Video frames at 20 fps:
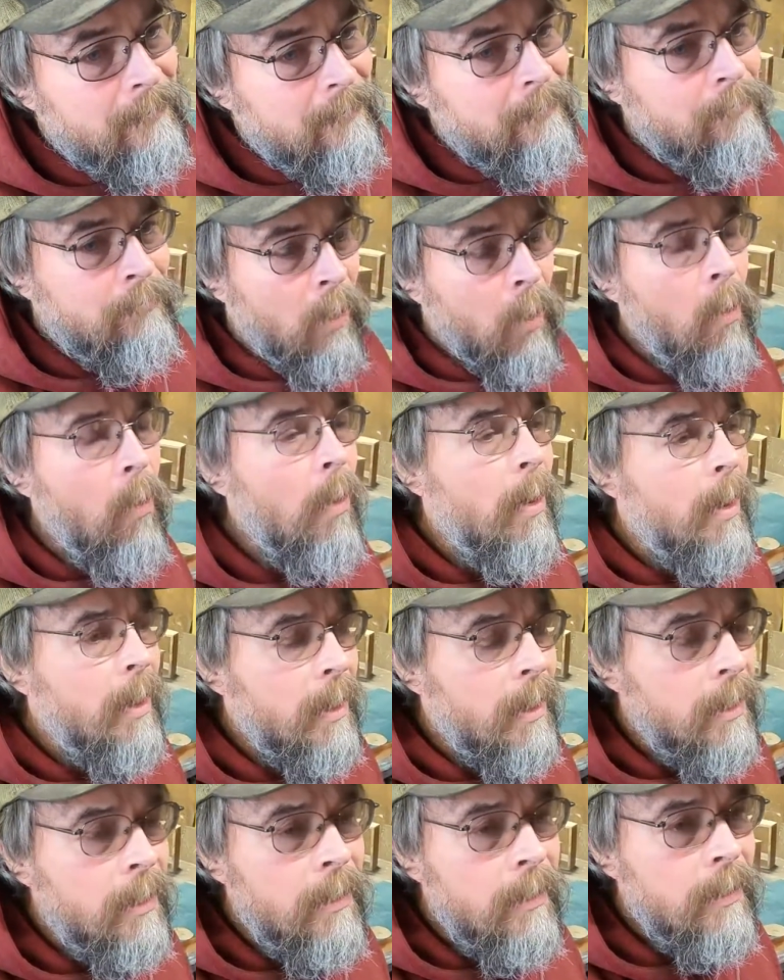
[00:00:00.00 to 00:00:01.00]
born
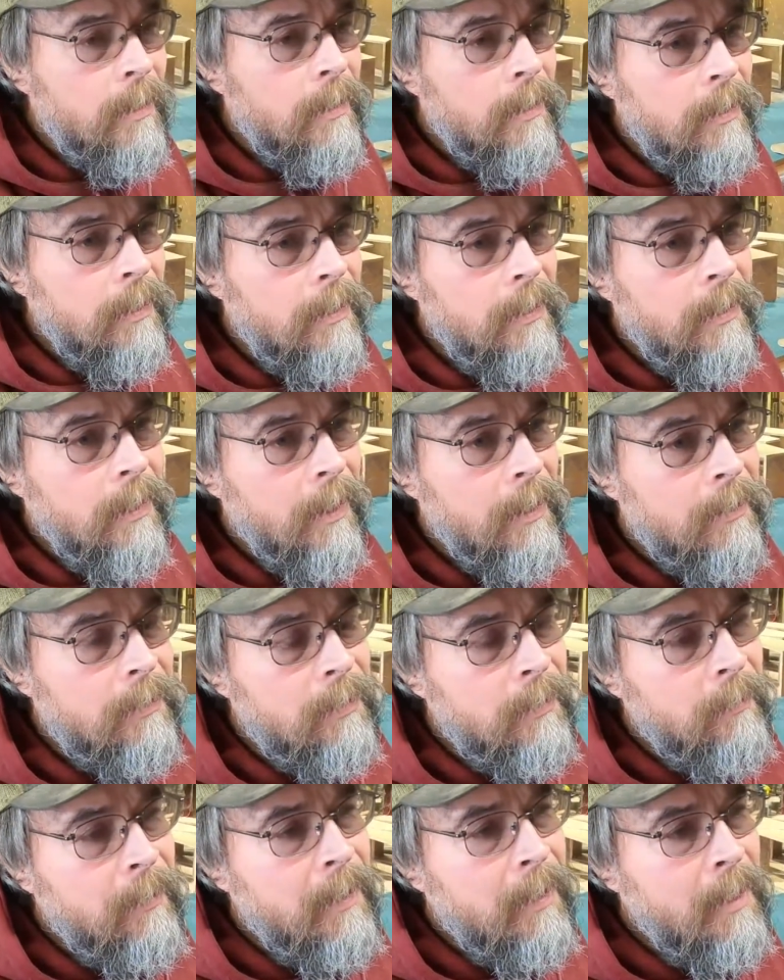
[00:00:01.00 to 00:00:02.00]
in has
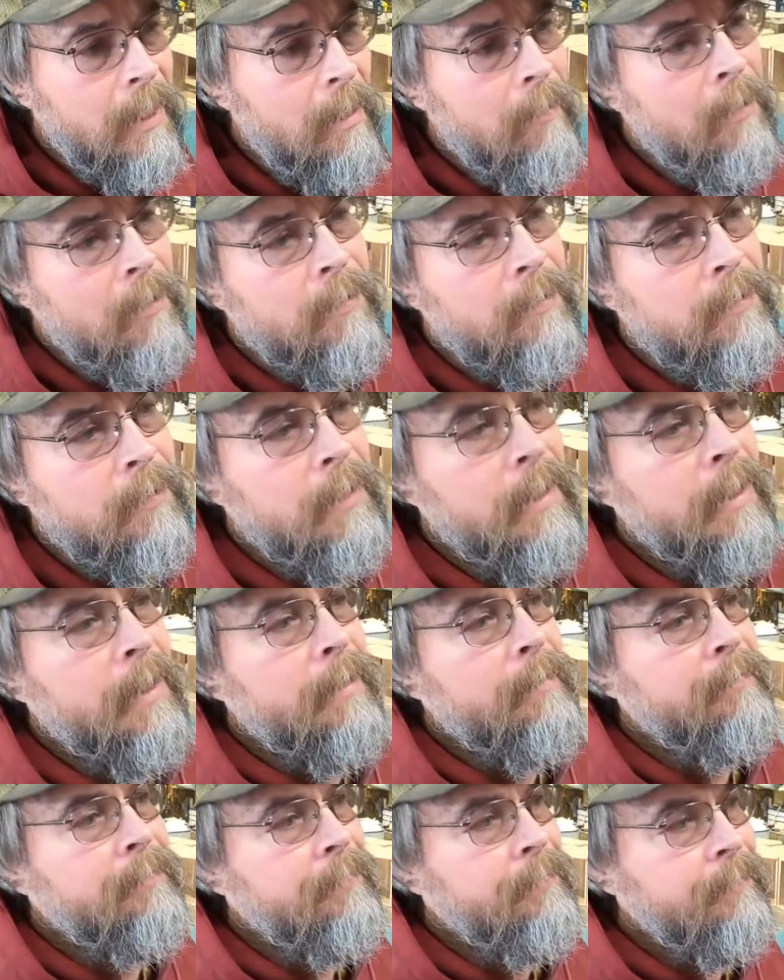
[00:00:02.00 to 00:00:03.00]
too many chemicals in
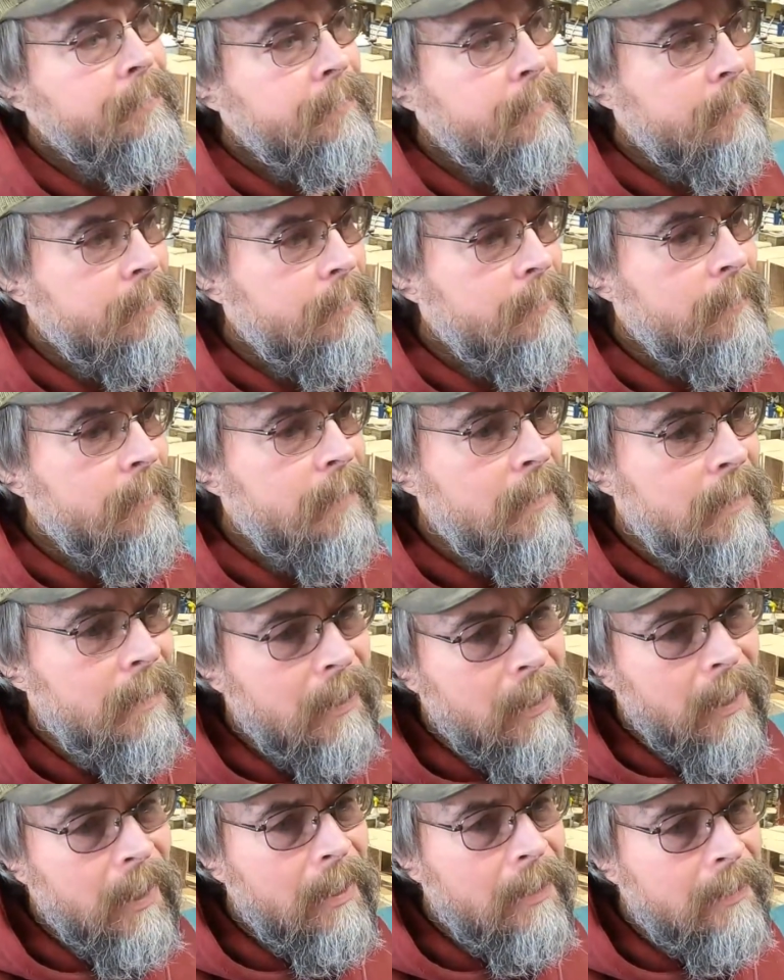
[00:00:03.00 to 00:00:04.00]
it?
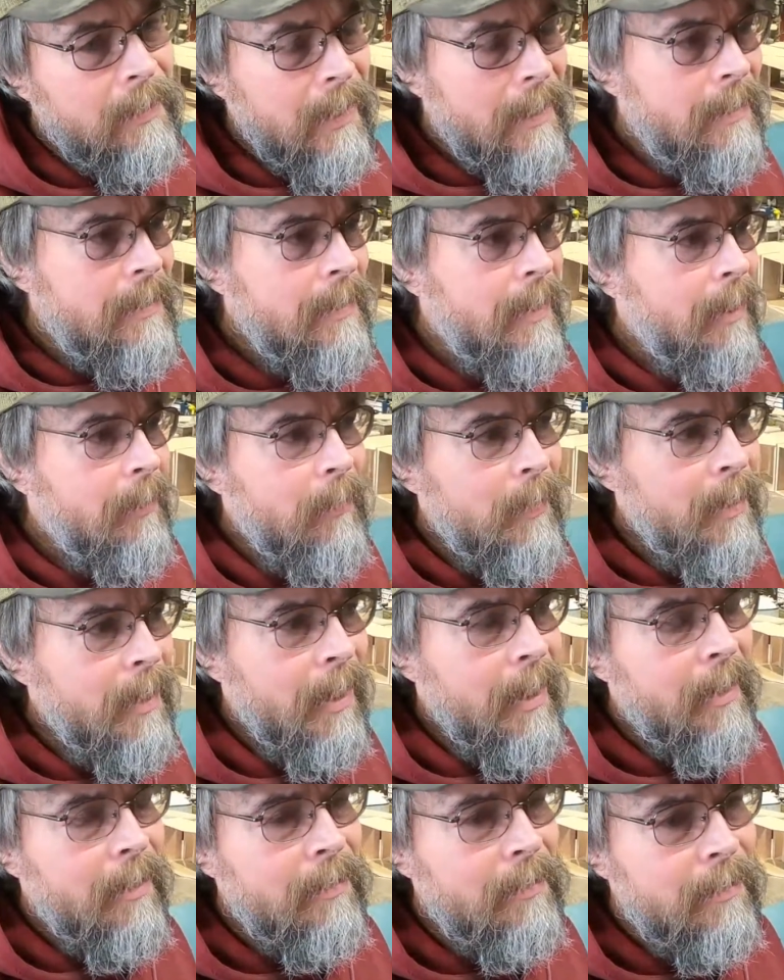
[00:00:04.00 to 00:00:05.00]
All right, that said, we
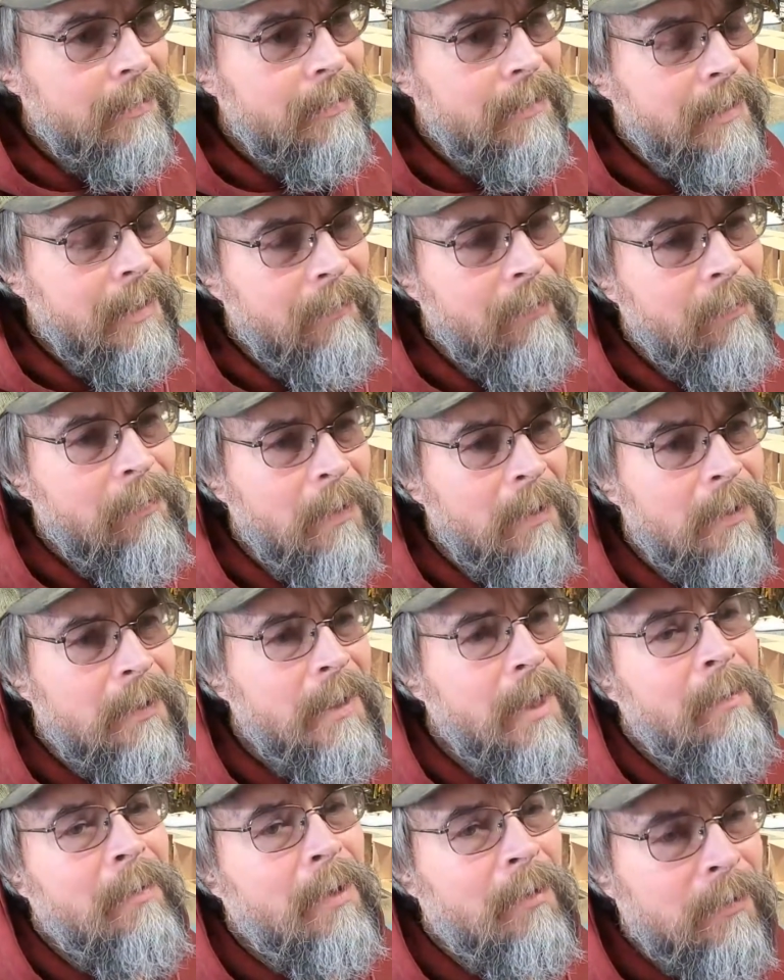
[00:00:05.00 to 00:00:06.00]
can't just give up on
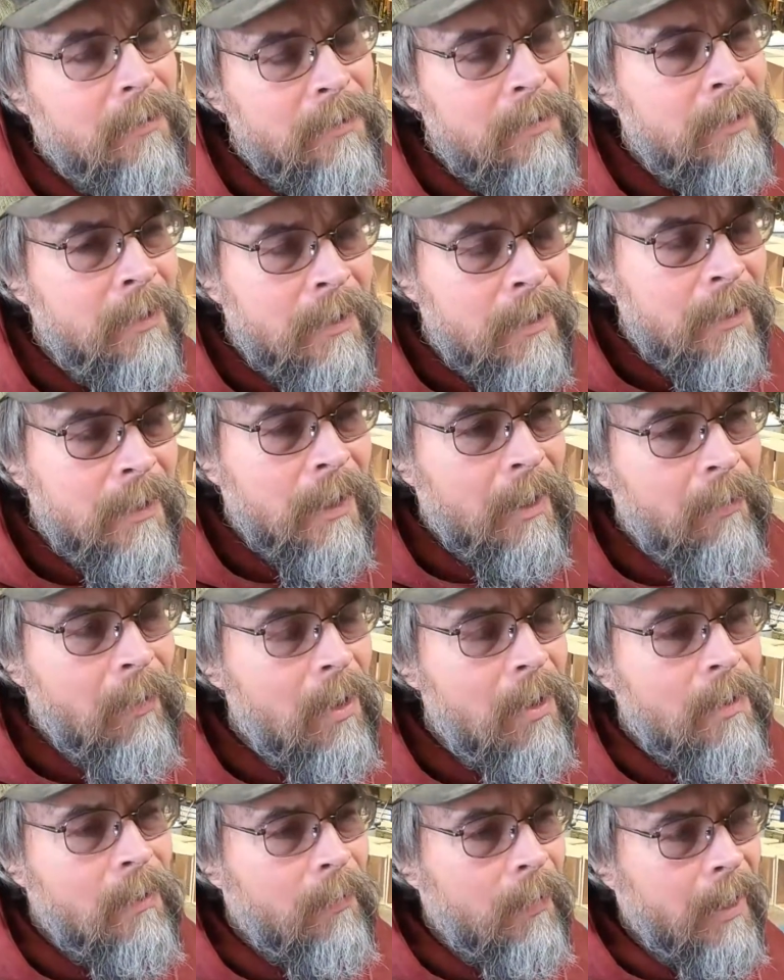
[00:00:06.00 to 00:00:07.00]
chemicals and
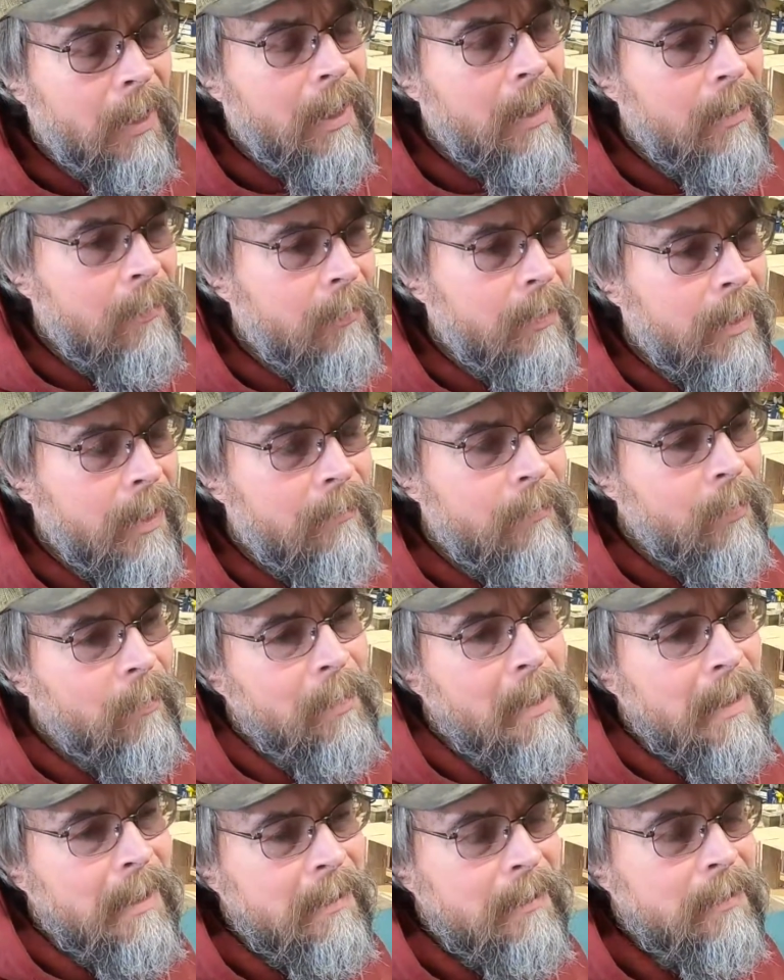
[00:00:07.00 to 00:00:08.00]
walk away, or we have no
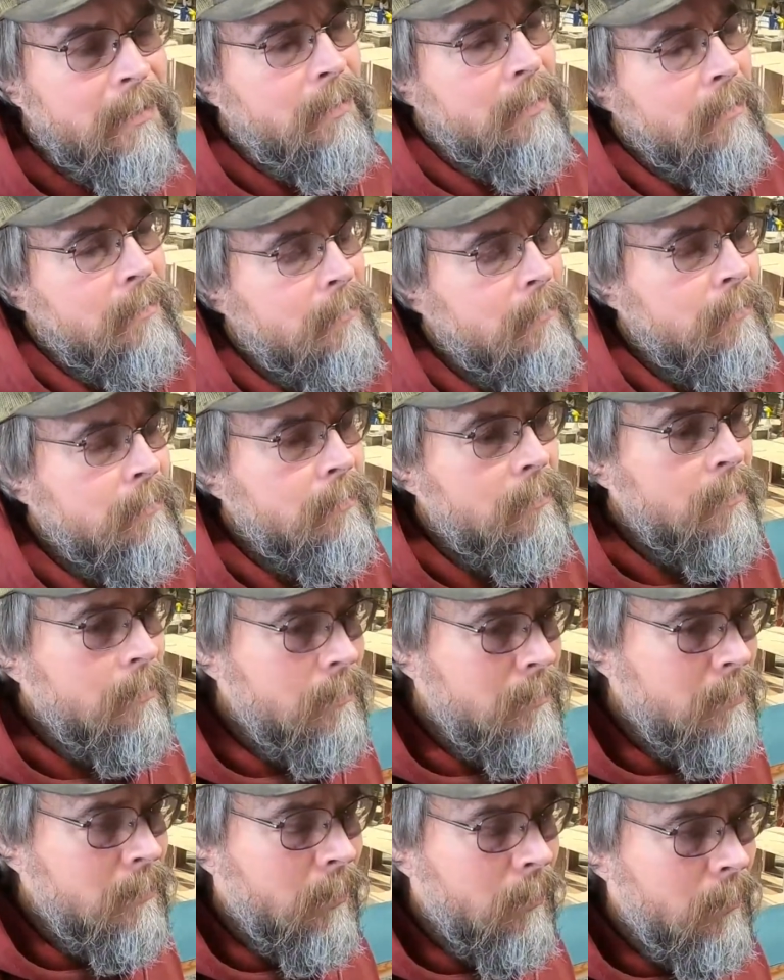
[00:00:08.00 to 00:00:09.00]
bees.
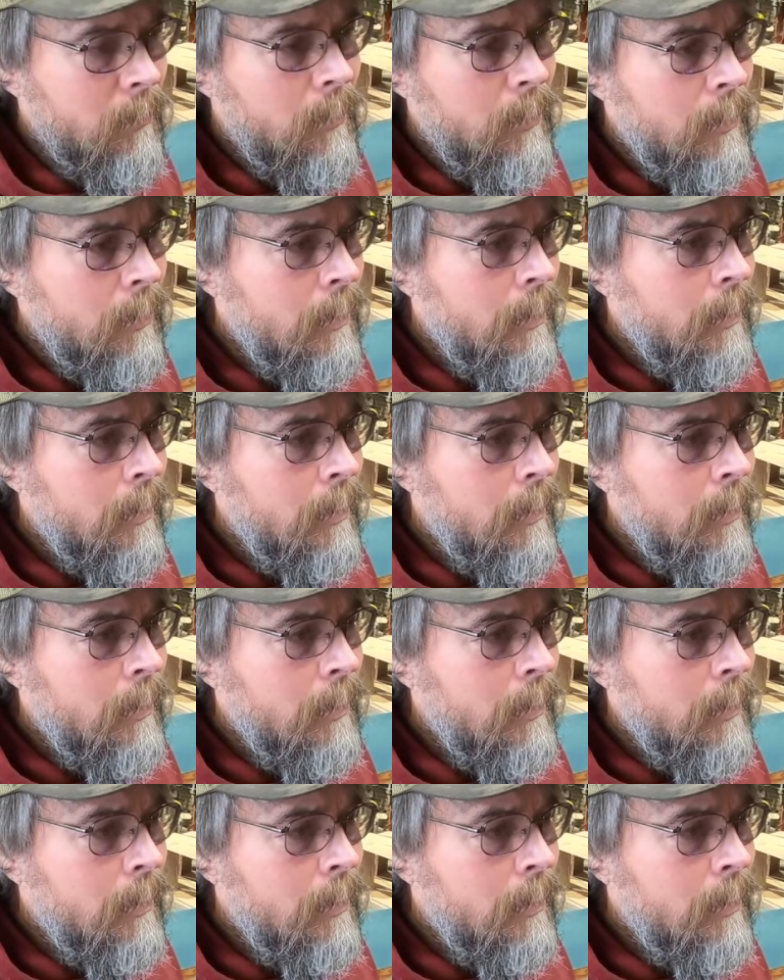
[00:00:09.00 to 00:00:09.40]
So